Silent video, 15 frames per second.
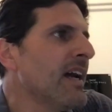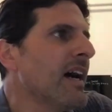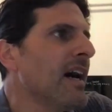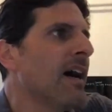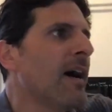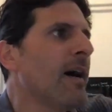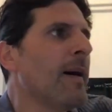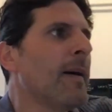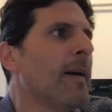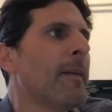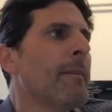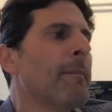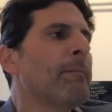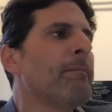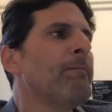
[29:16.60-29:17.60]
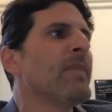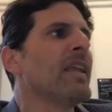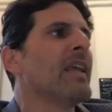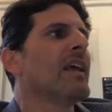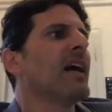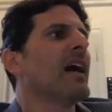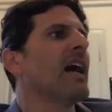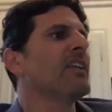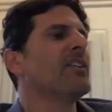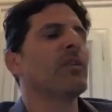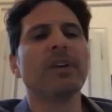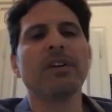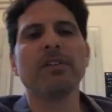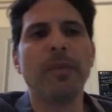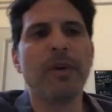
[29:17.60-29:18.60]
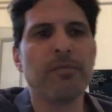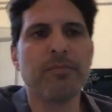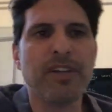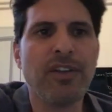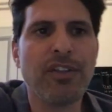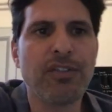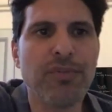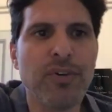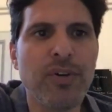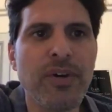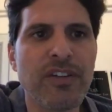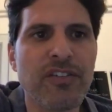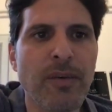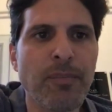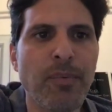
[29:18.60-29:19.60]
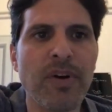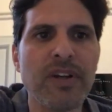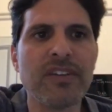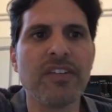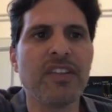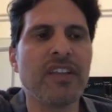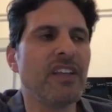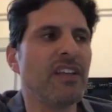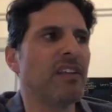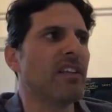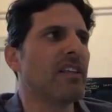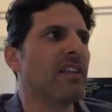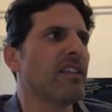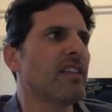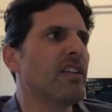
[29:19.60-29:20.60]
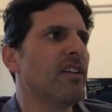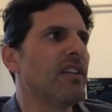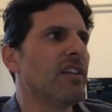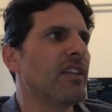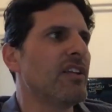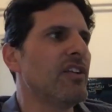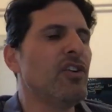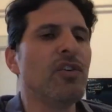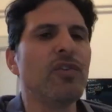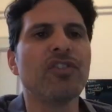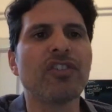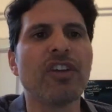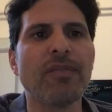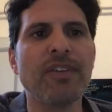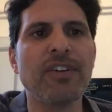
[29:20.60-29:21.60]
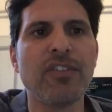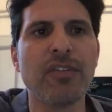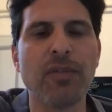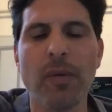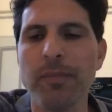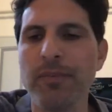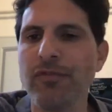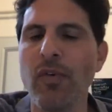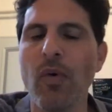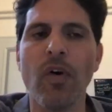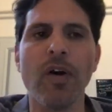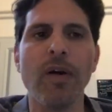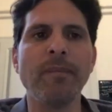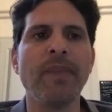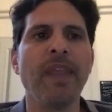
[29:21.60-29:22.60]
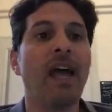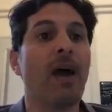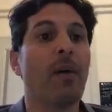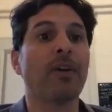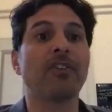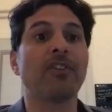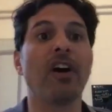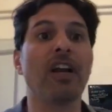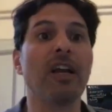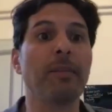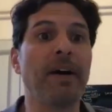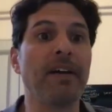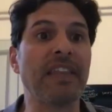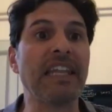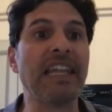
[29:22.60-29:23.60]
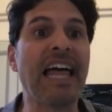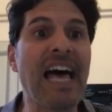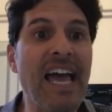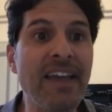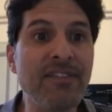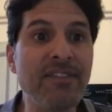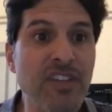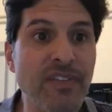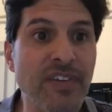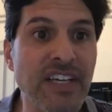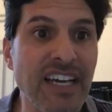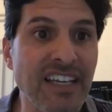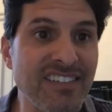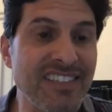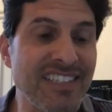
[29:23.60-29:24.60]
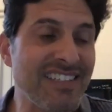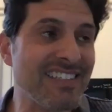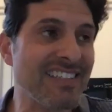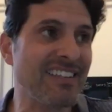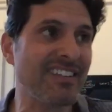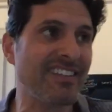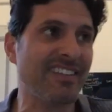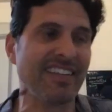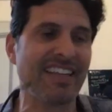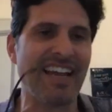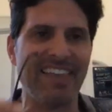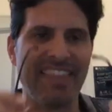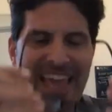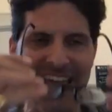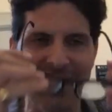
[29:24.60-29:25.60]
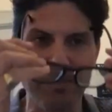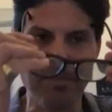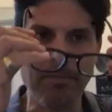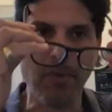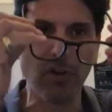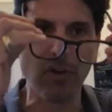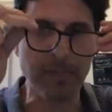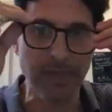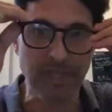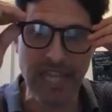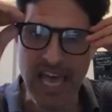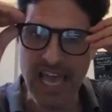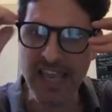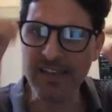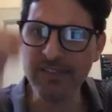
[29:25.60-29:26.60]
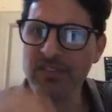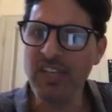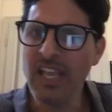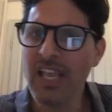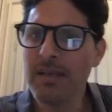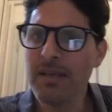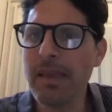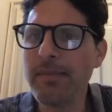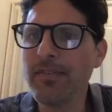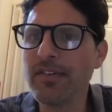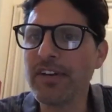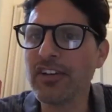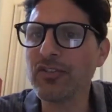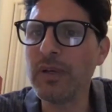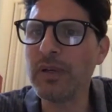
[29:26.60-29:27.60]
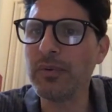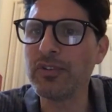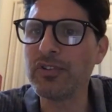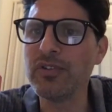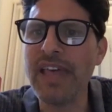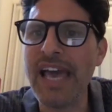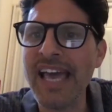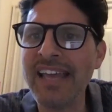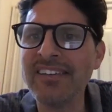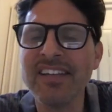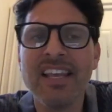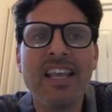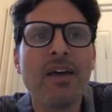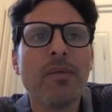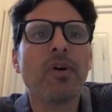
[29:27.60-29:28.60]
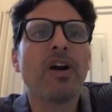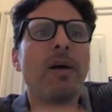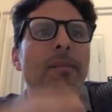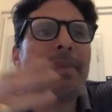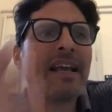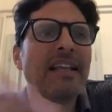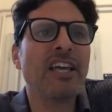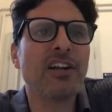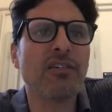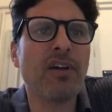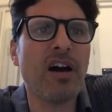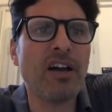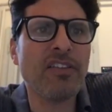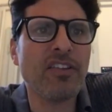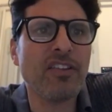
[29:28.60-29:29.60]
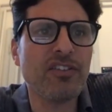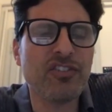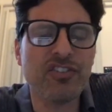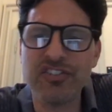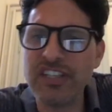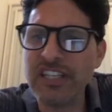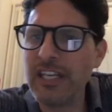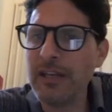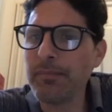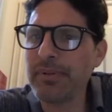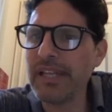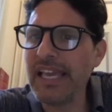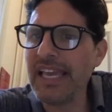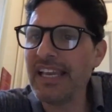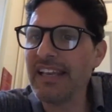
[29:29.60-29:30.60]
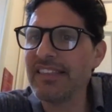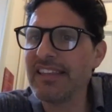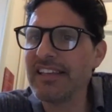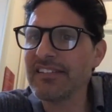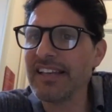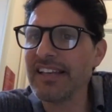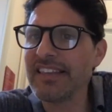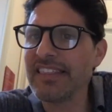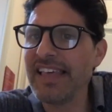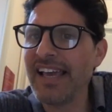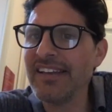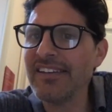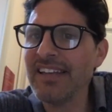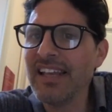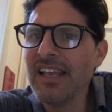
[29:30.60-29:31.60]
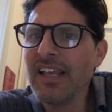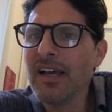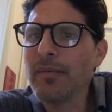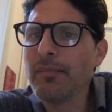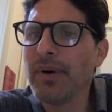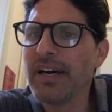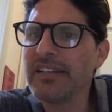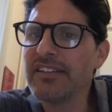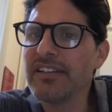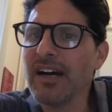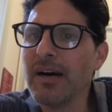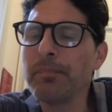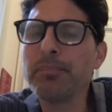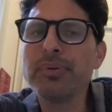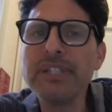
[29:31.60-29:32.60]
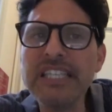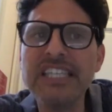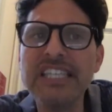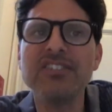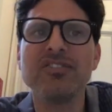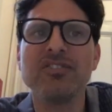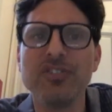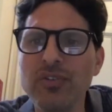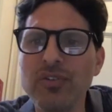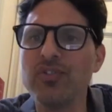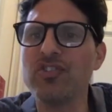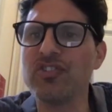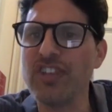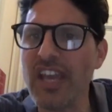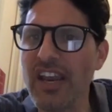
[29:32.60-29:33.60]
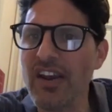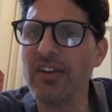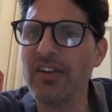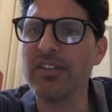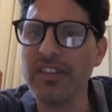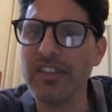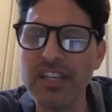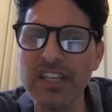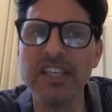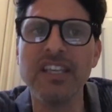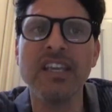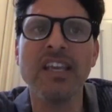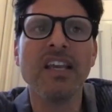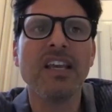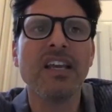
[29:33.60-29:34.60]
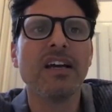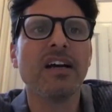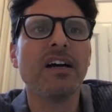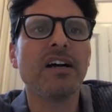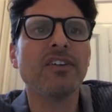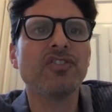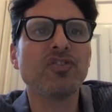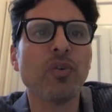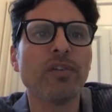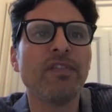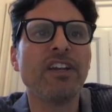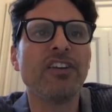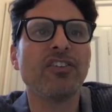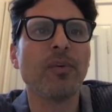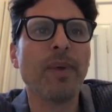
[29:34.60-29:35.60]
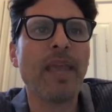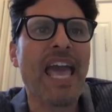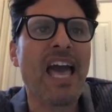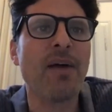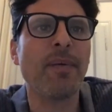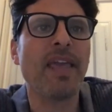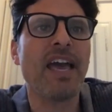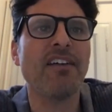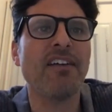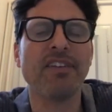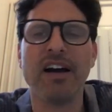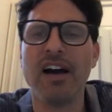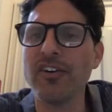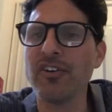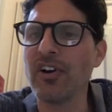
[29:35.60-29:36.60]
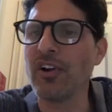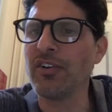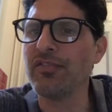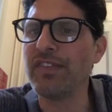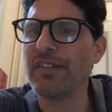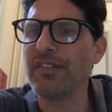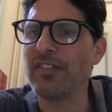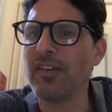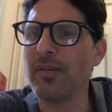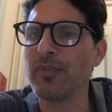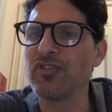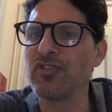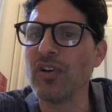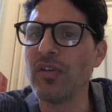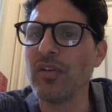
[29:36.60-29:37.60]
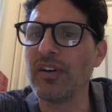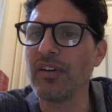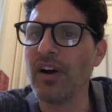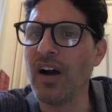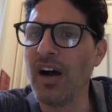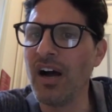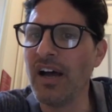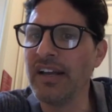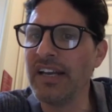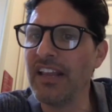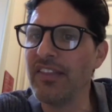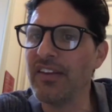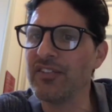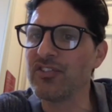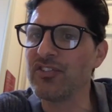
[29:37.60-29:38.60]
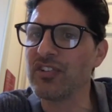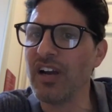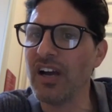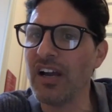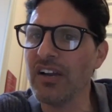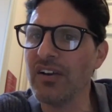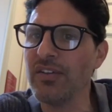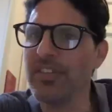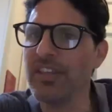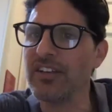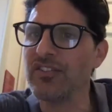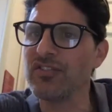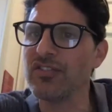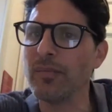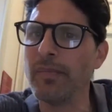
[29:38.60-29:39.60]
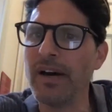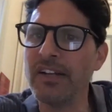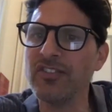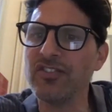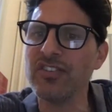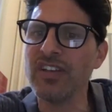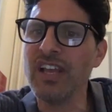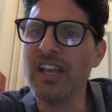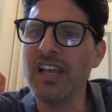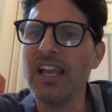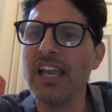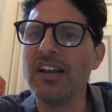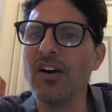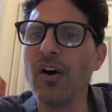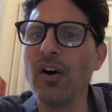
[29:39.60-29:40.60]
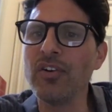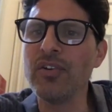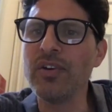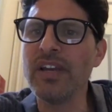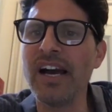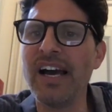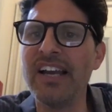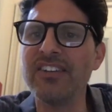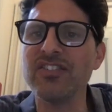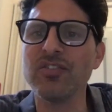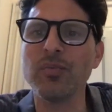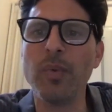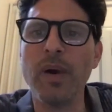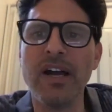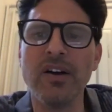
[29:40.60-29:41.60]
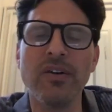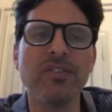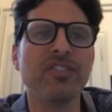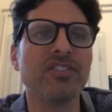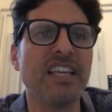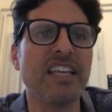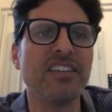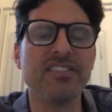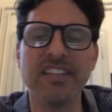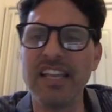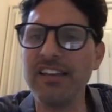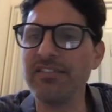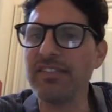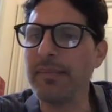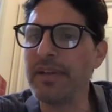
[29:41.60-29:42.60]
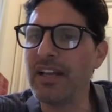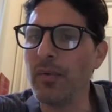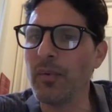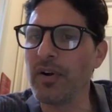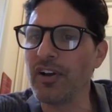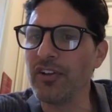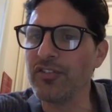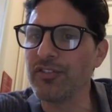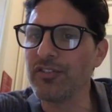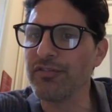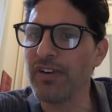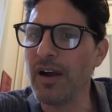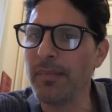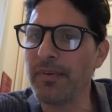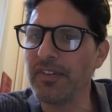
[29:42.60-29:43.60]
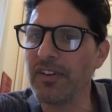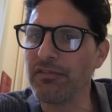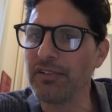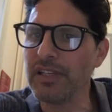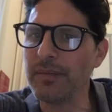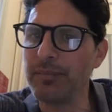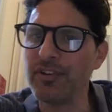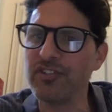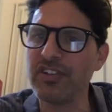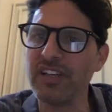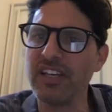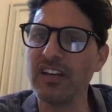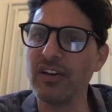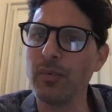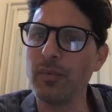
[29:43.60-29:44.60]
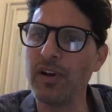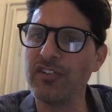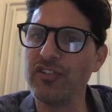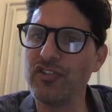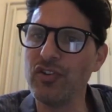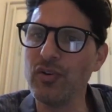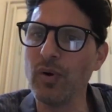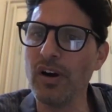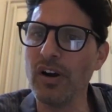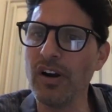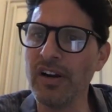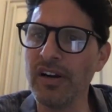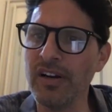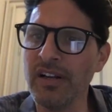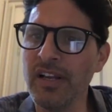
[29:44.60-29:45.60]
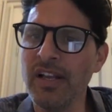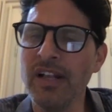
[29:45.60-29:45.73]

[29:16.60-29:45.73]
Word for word: Um, I do want to bring you through at some point to the, the, the, the new discoveries in the Roman Forum. I want to talk about the lives of Augustus, because this is a guy that has multiple lives. Maybe for next week we'll do that. We'll come back later on to the Justinian plague and things like that. But um, please do share the uh, short videos that we have. We have 100, 150 of them or so. They're on. Hey, they're in Chicago. Thank you so much. And all you guys as well, stay safe. Let me know where else you're from because I really appreciate hearing where you are.